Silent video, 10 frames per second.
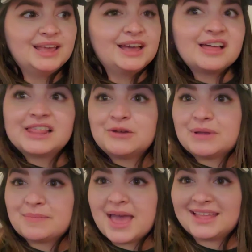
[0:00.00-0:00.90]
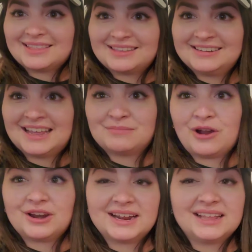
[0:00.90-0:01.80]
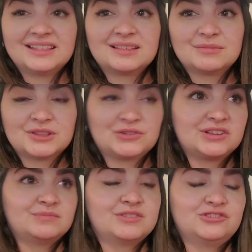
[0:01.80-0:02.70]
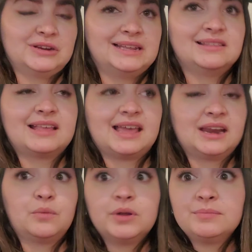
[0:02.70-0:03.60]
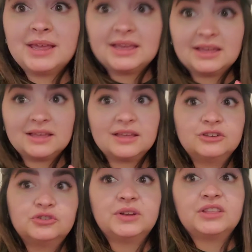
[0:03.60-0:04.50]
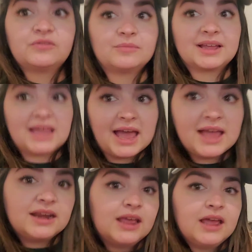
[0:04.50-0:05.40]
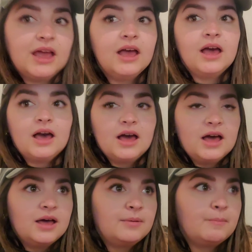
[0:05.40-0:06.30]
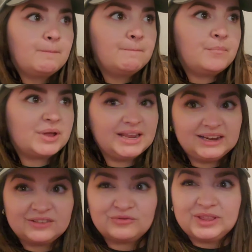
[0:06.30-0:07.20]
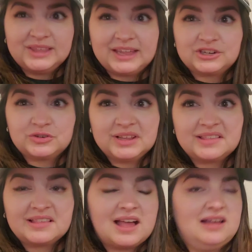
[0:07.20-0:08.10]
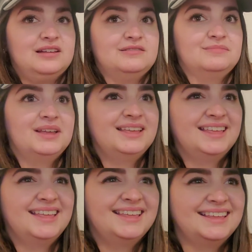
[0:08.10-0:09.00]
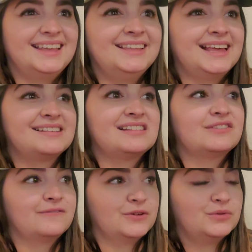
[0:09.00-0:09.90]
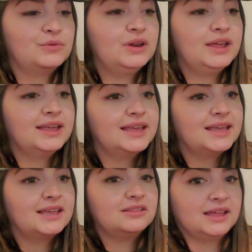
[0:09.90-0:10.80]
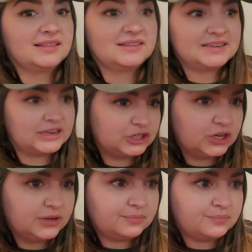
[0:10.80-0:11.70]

allow my pets to take part in some of the Christmas treats. And I would make treats for my cat, but he doesn't really like treats. He likes his food, he likes attention,